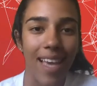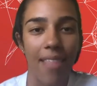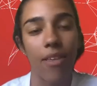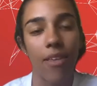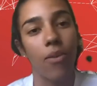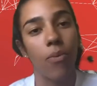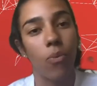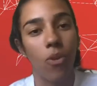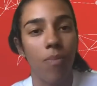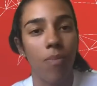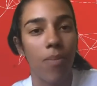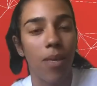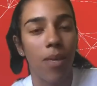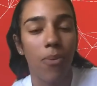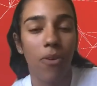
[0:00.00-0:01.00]
and there will
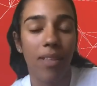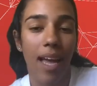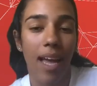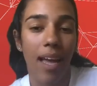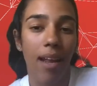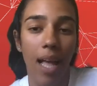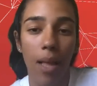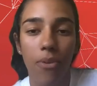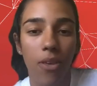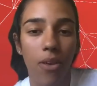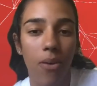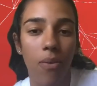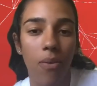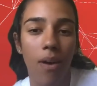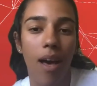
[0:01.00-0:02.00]
be people that help you.